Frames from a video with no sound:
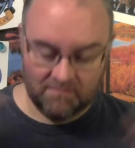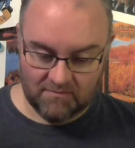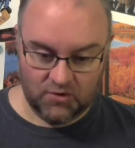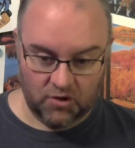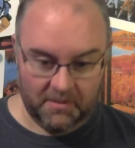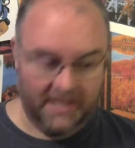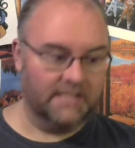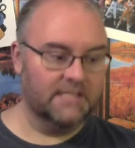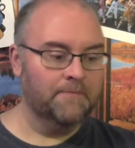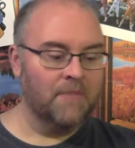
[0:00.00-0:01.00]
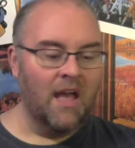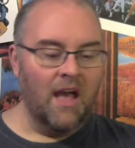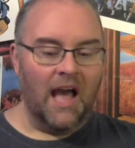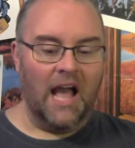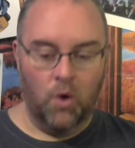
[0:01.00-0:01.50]
took
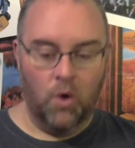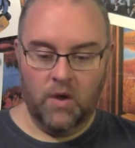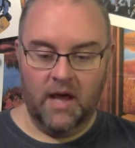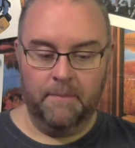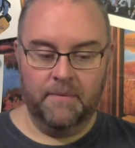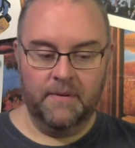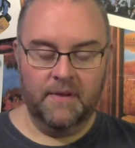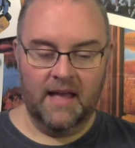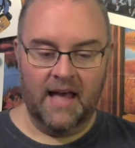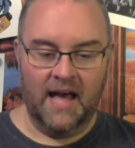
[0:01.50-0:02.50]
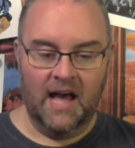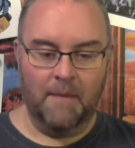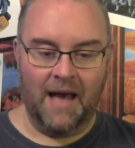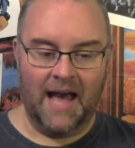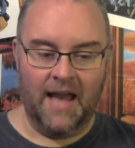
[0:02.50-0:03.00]
place, I woke up,
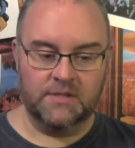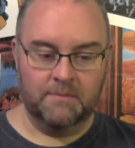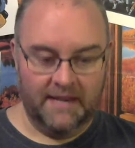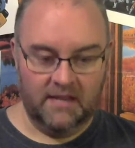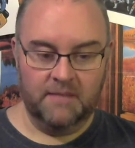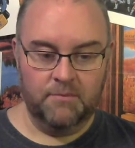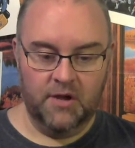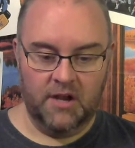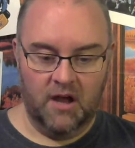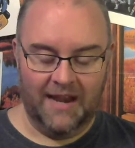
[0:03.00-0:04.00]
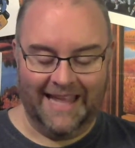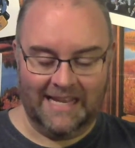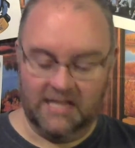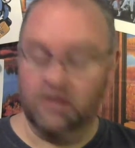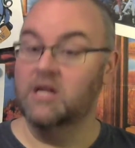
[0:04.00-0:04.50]
I was immediately put on a
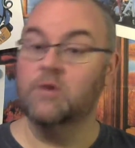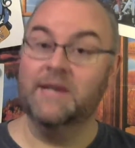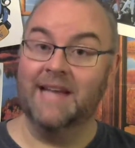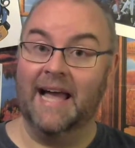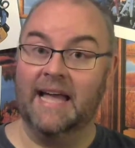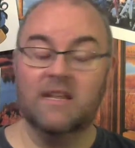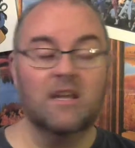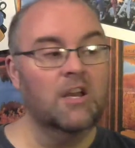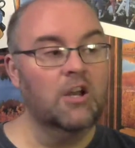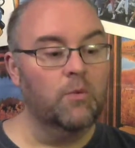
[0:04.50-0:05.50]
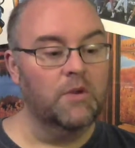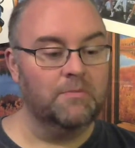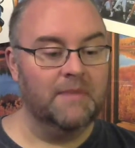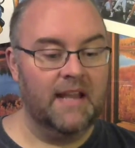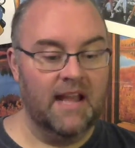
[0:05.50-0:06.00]
clear liquid diet,
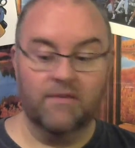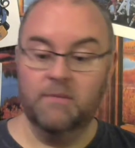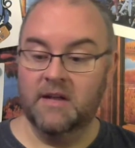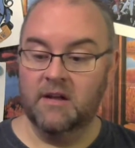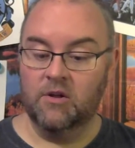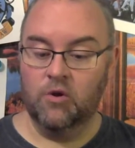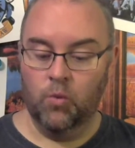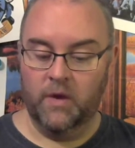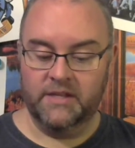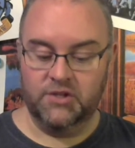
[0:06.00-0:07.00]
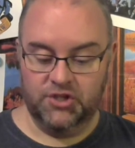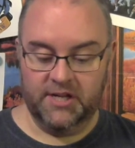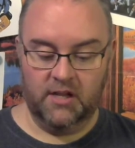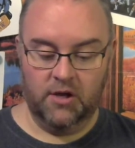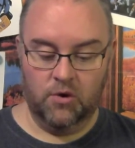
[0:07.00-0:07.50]
which meant every meal was
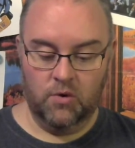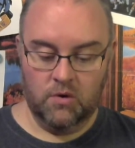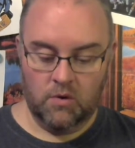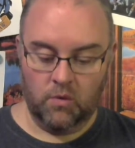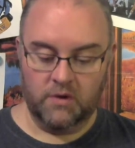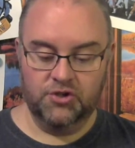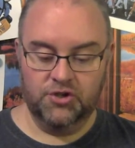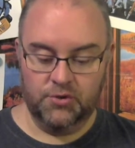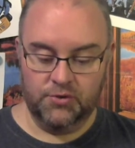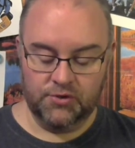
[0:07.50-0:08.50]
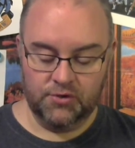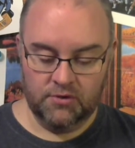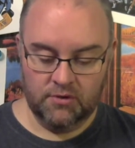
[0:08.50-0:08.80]
Jell-O, orange juice,